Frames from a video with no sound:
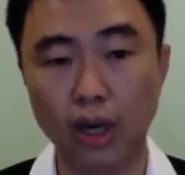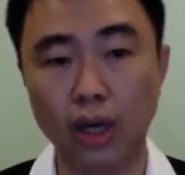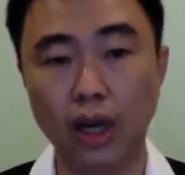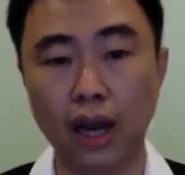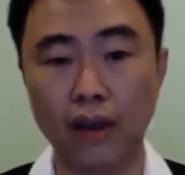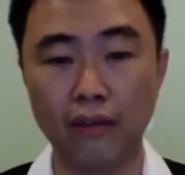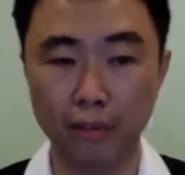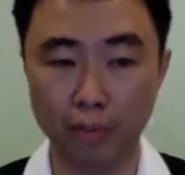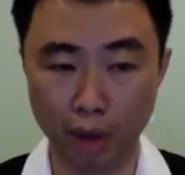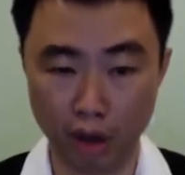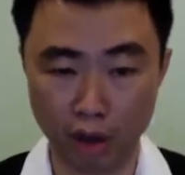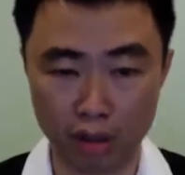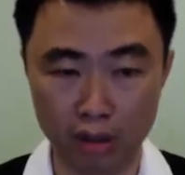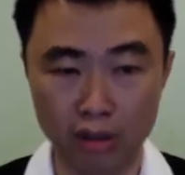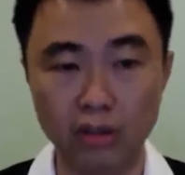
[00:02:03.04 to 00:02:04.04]
I have a
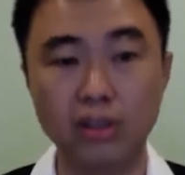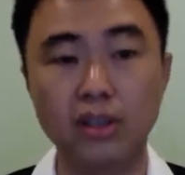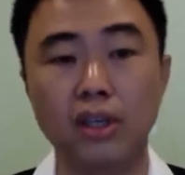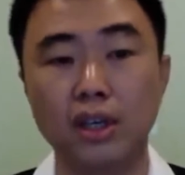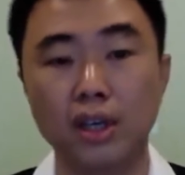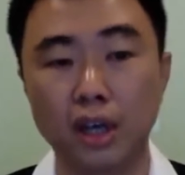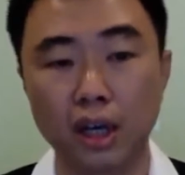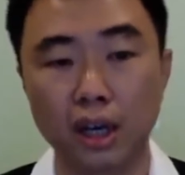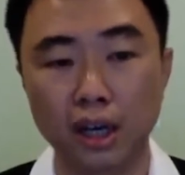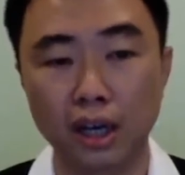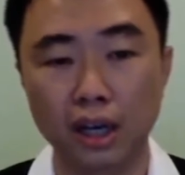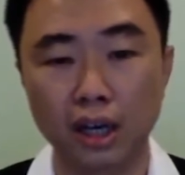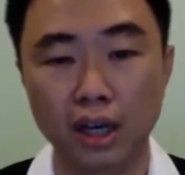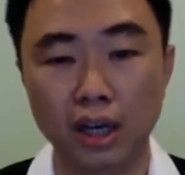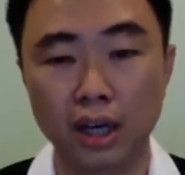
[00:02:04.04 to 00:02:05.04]
blog.
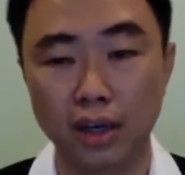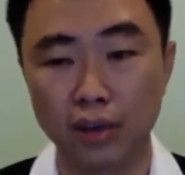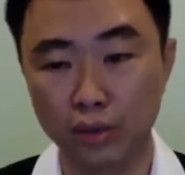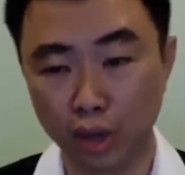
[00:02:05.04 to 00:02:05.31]
I